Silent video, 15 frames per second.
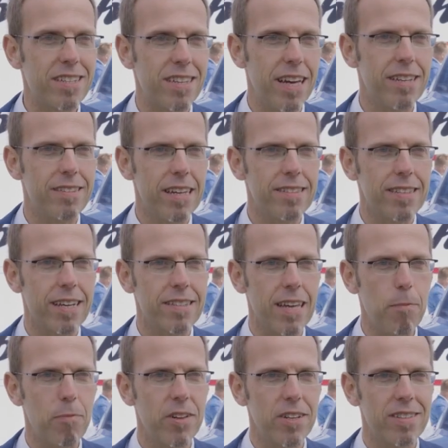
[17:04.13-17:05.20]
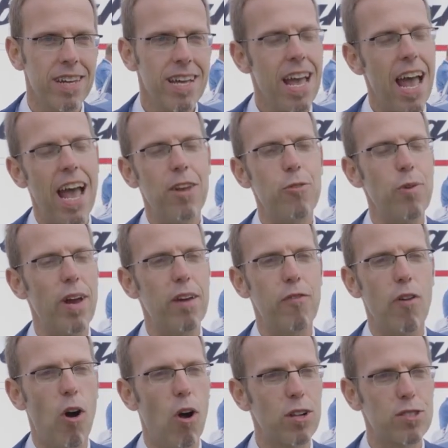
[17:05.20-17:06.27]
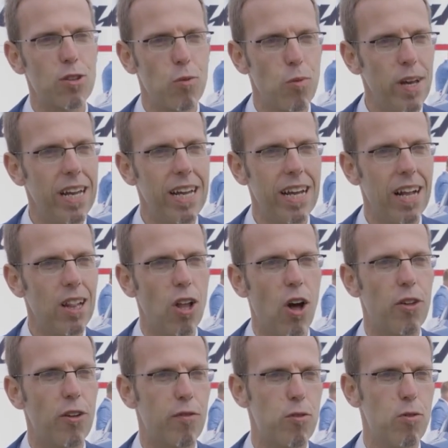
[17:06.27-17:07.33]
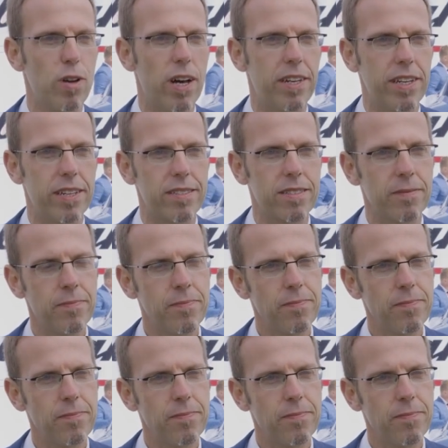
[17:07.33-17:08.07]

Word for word: is, is accepted and we have also really a lot of cool ideas